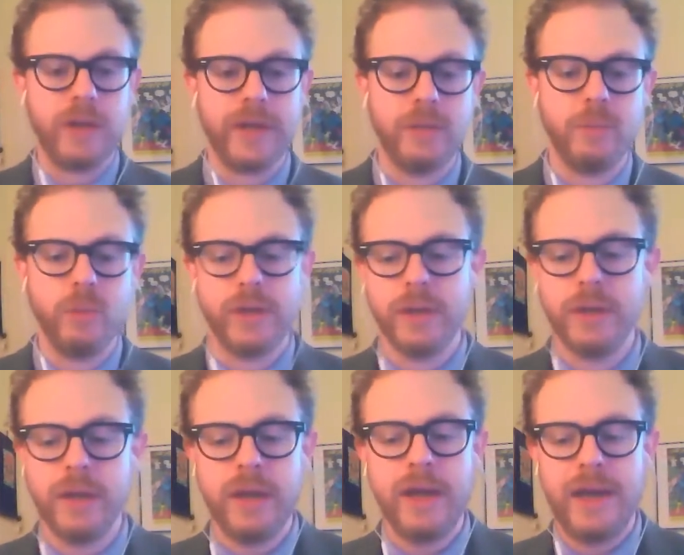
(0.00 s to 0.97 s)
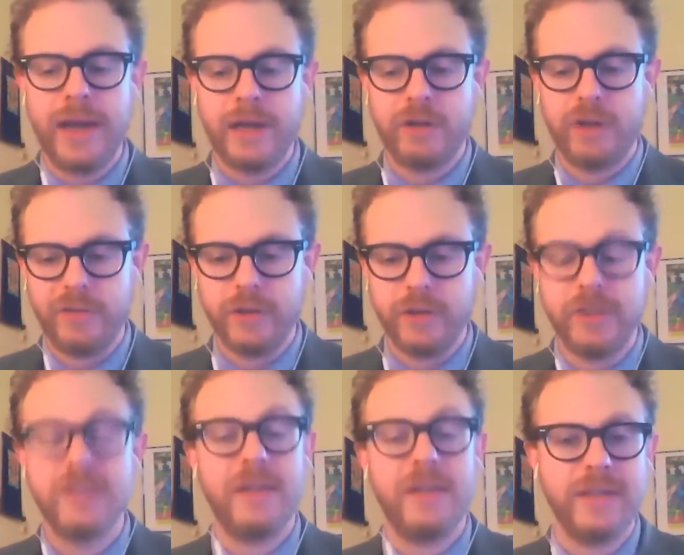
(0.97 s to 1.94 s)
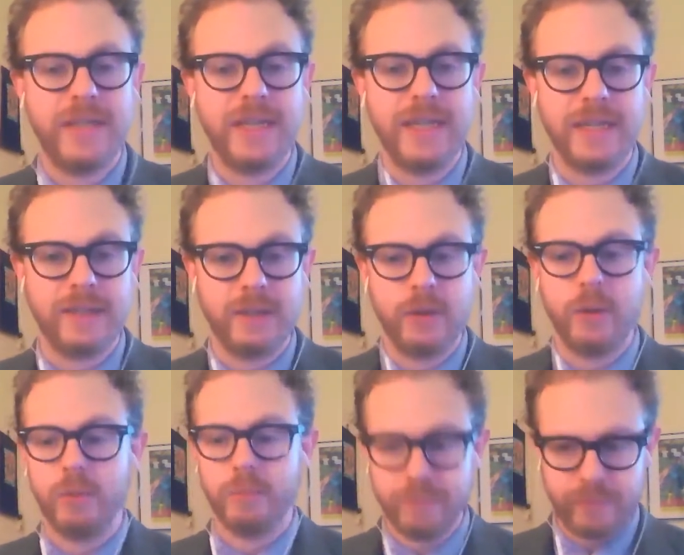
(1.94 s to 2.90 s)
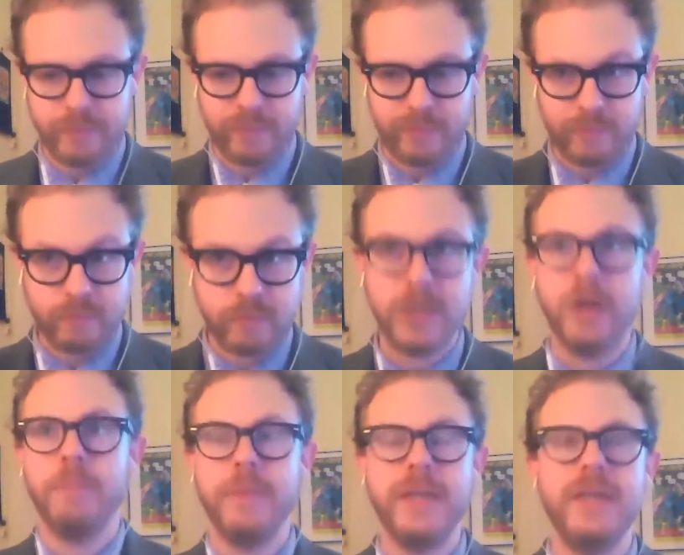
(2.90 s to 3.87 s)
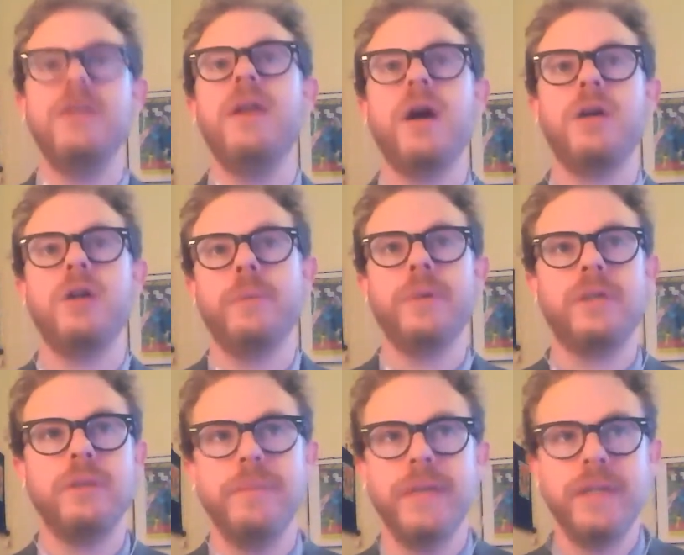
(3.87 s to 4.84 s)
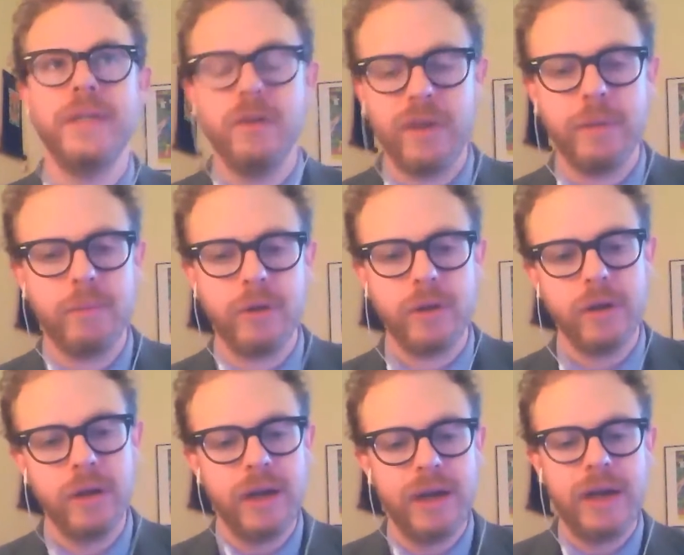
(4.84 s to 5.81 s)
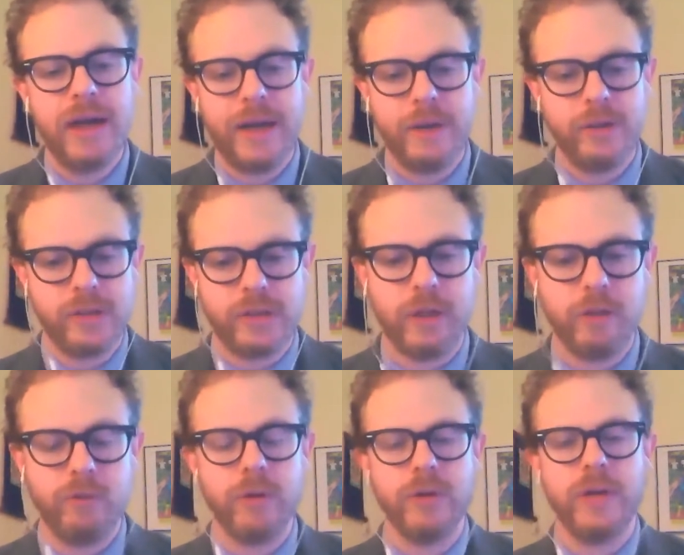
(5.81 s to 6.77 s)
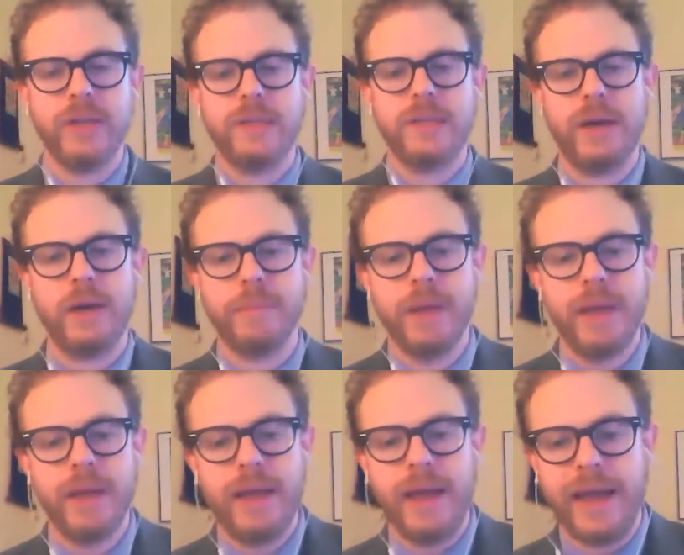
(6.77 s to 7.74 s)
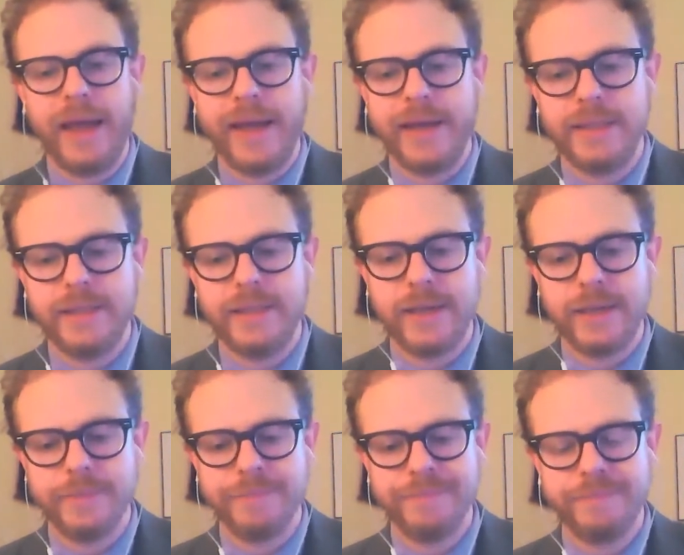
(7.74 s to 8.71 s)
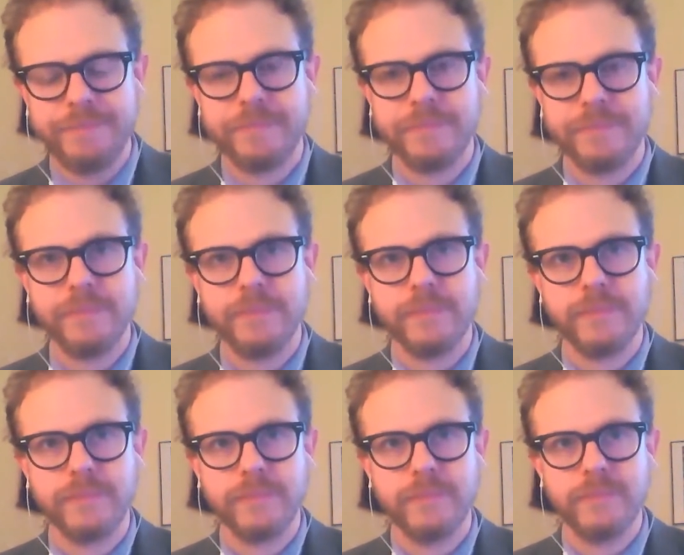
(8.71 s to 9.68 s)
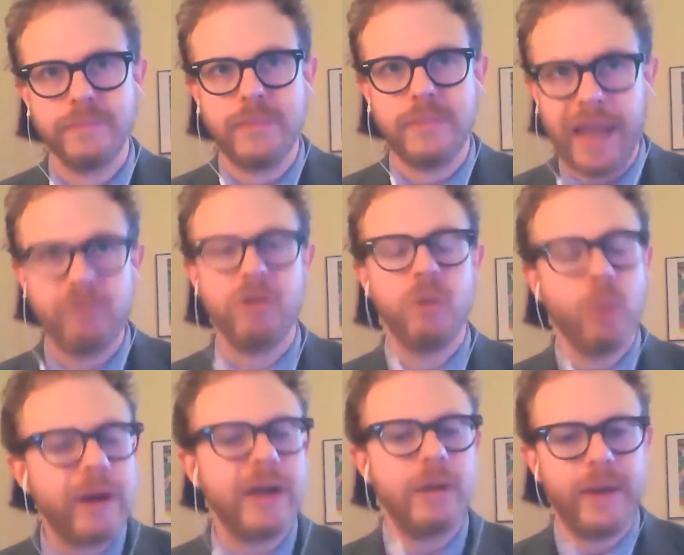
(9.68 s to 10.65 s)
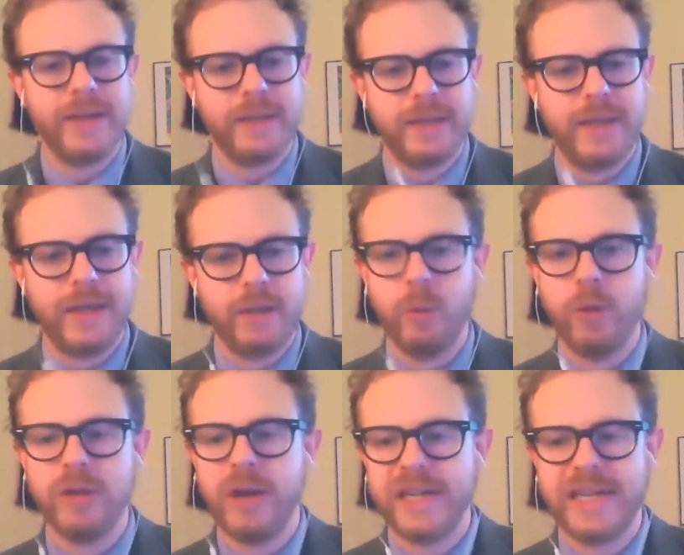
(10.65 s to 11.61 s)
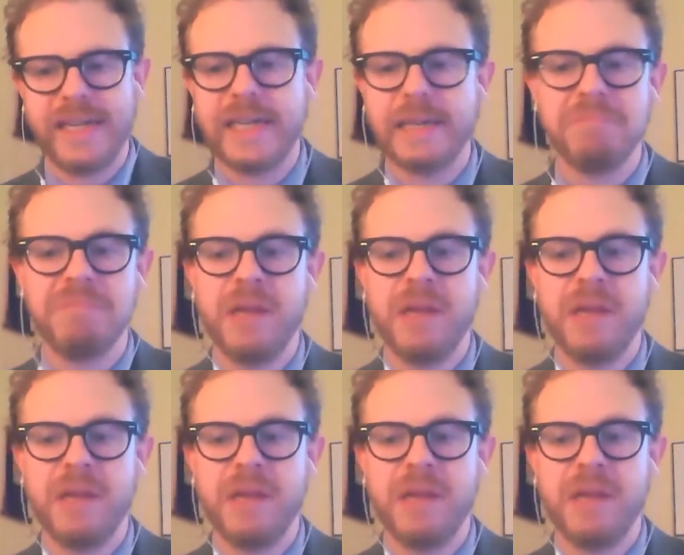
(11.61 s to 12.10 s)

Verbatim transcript: Like a Buddha, I traveled to 17. So, you know, mid October to mid November, I was just on the road nonstop and um, everywhere I went. And we're talking,